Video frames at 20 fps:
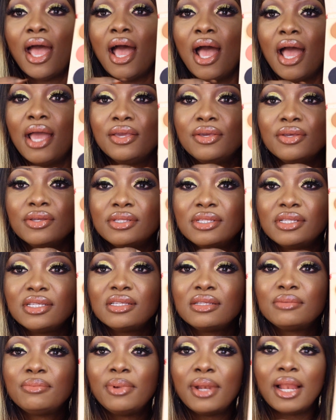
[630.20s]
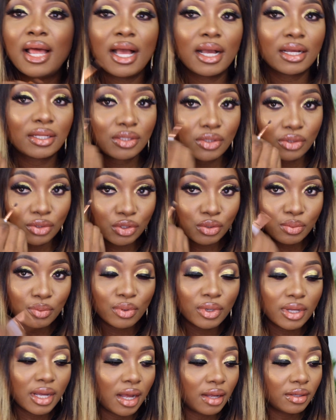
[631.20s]
I use this black to
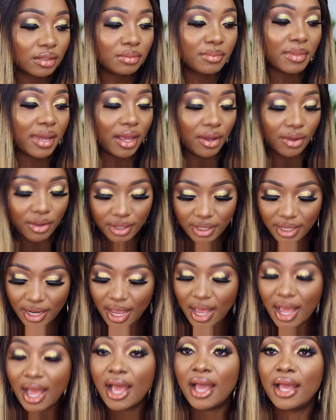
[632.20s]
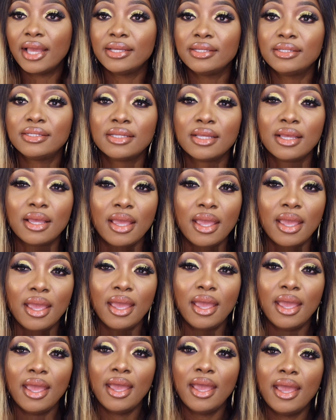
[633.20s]
smoke out my under eyes,
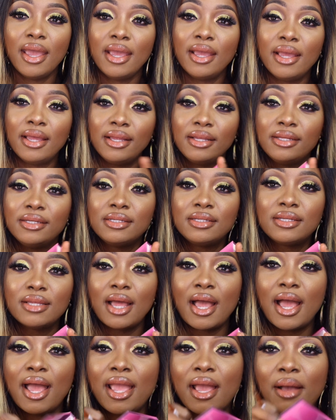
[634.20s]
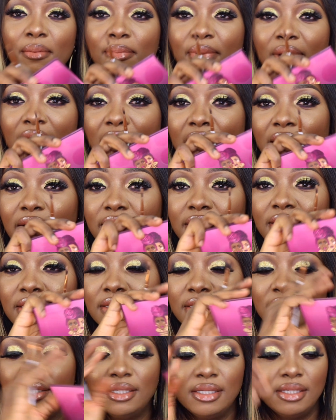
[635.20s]
and I applied
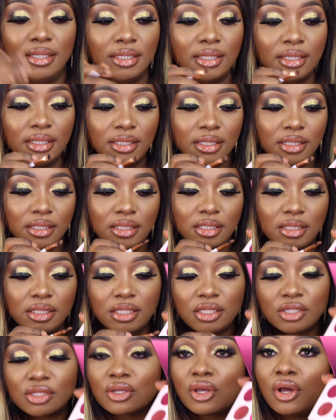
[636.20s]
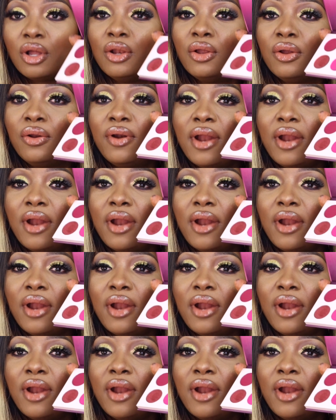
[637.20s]
this color